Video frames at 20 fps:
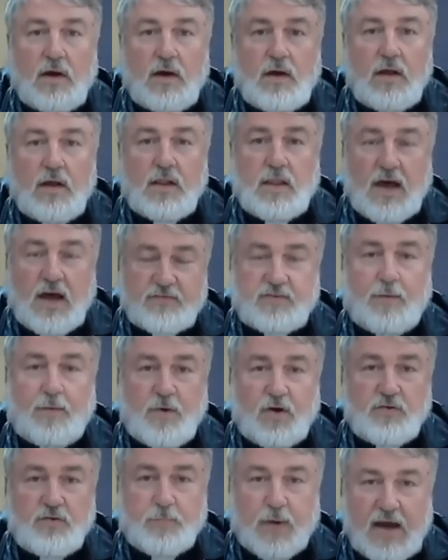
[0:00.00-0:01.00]
Last
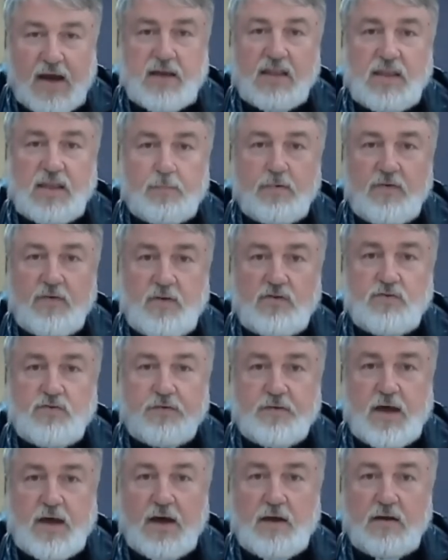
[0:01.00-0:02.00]
time I was back in that
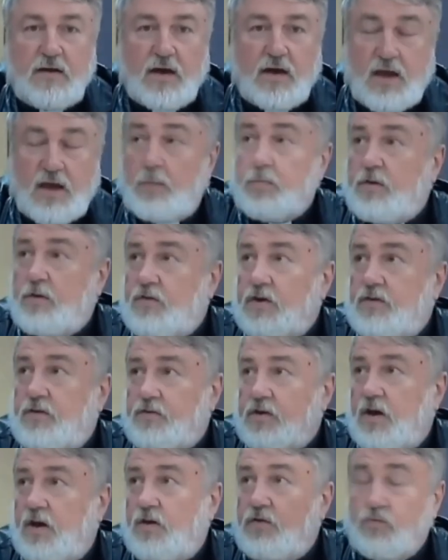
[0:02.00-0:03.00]
provincial town, a couple of
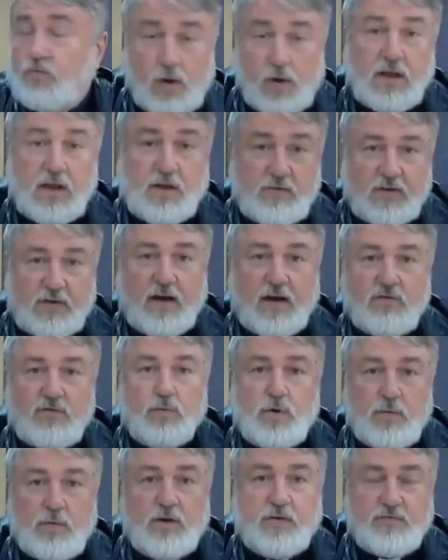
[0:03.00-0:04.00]
years ago, 20 years
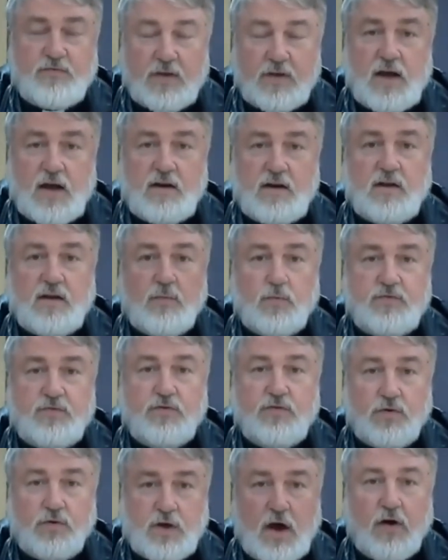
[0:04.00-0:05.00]
after we restarted it, was
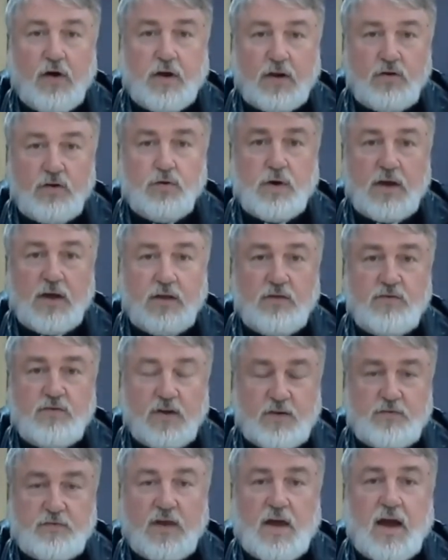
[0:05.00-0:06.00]
still going, doing
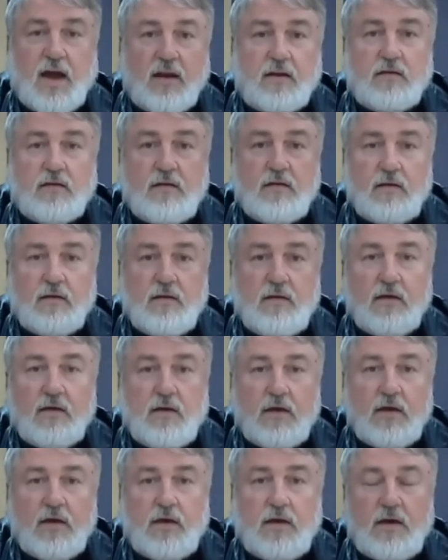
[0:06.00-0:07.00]
just that.
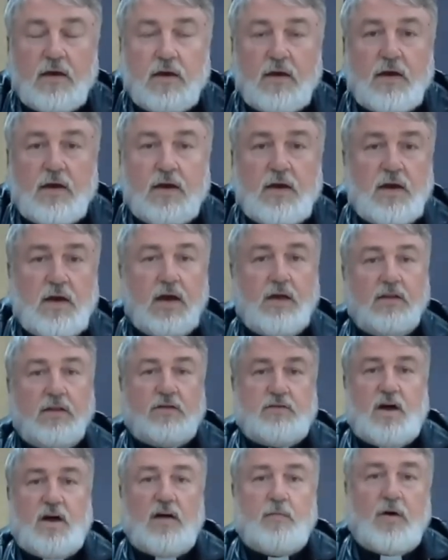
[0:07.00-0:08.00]
In
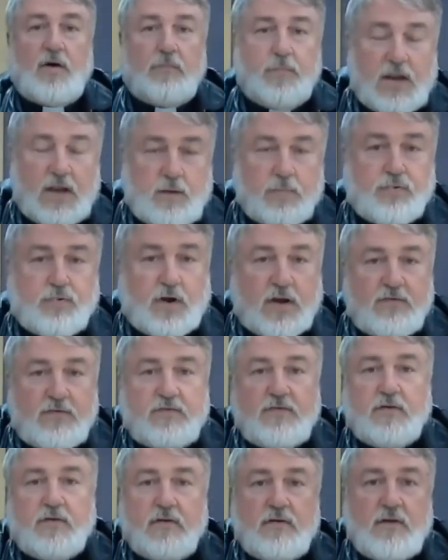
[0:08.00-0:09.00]
the time I've been a
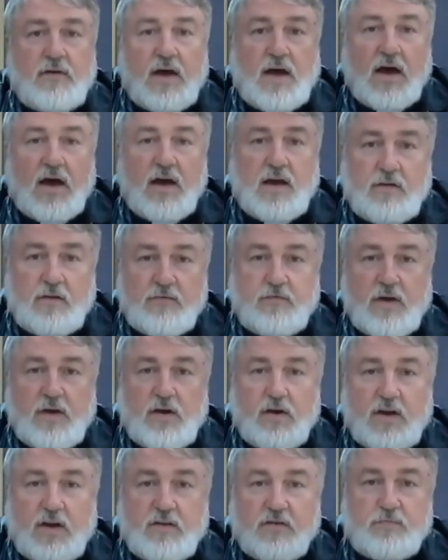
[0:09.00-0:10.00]
priest, in
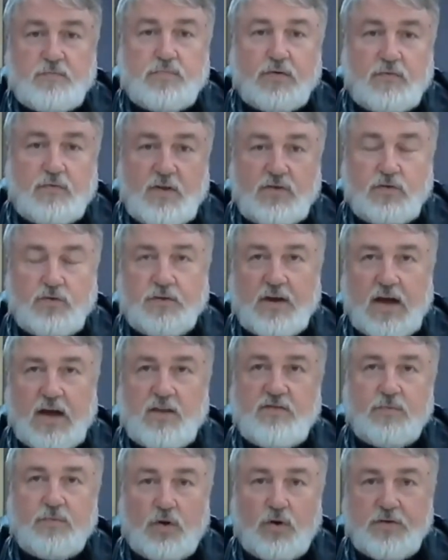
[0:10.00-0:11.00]
various provincial
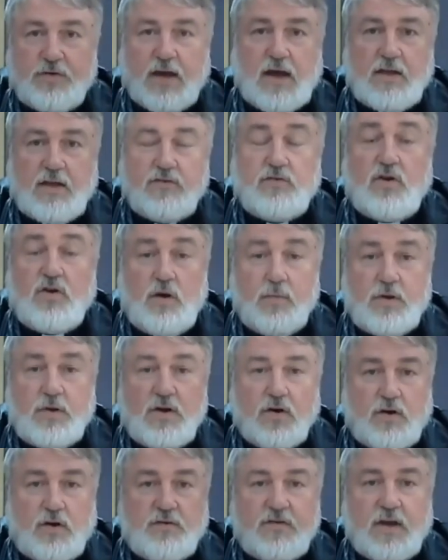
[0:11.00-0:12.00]
towns, small towns,
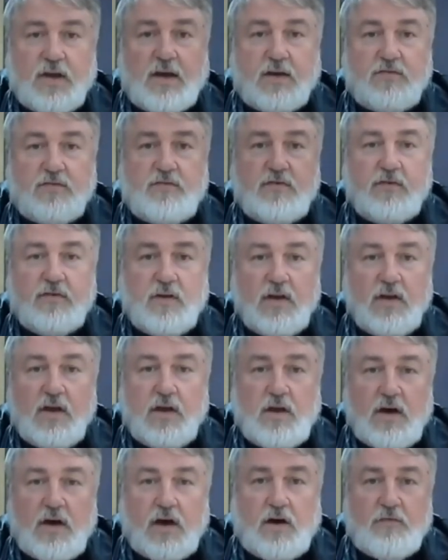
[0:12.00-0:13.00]
urban contexts,
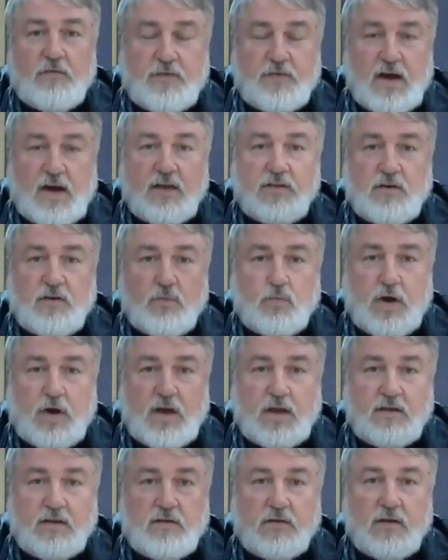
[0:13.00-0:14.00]
I've found that
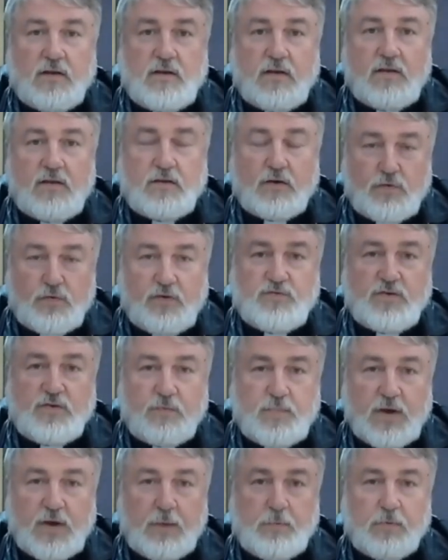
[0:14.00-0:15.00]
when the
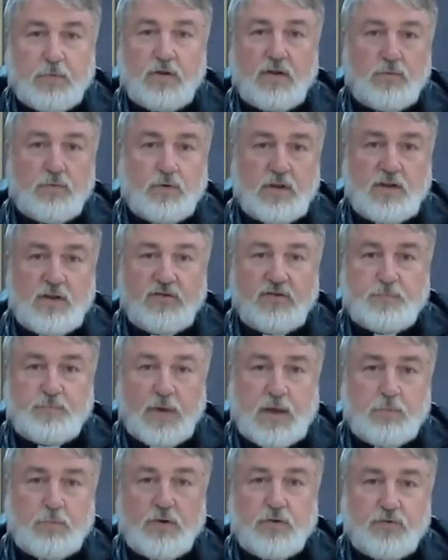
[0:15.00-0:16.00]
Christian people, the religious
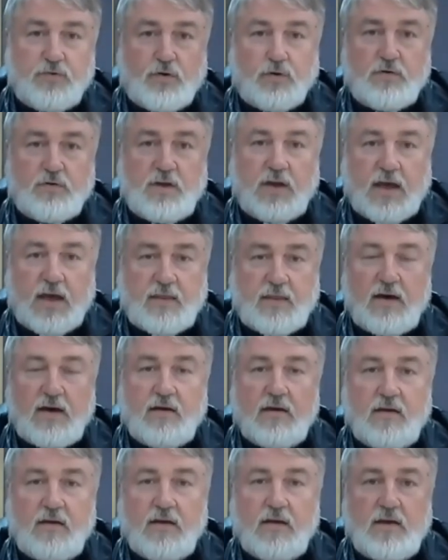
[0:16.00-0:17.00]
people talk together,
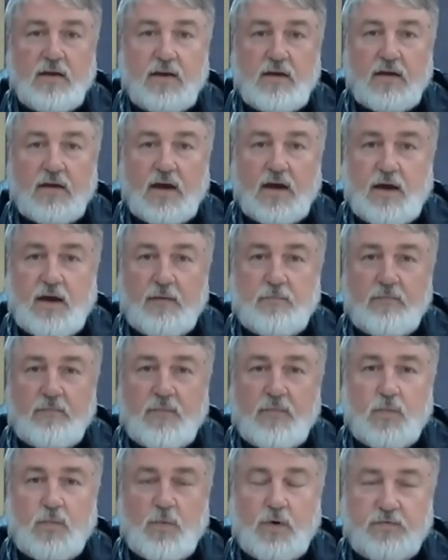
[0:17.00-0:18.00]

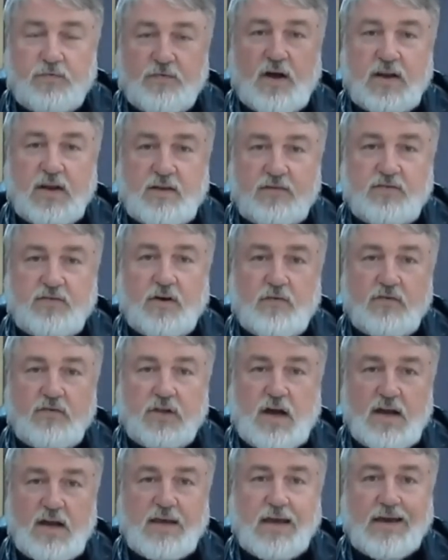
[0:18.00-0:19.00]
we find ourselves
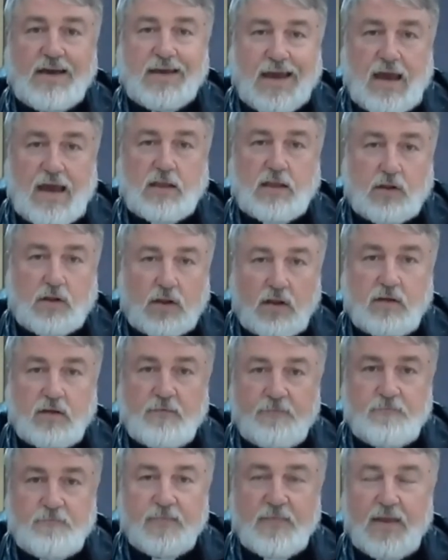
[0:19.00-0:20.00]
lighting a candle
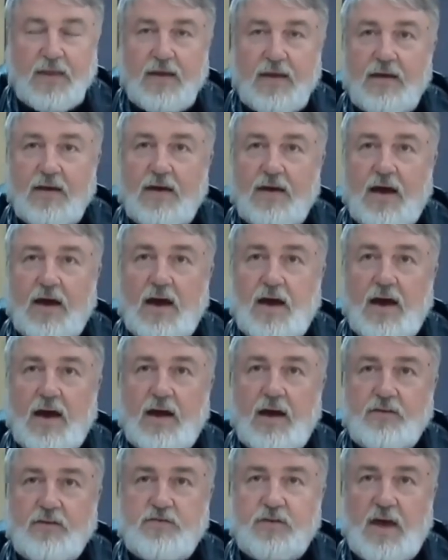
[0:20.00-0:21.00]

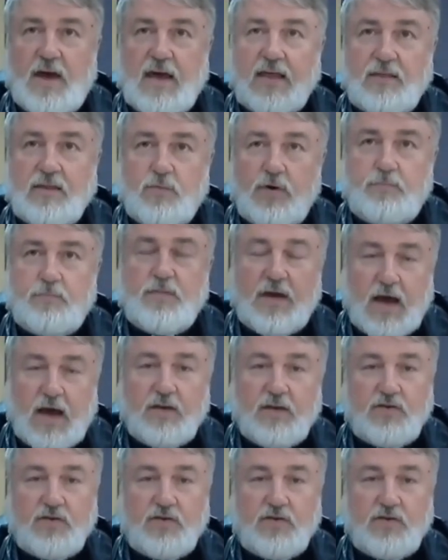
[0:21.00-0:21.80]
and saying that we've begun to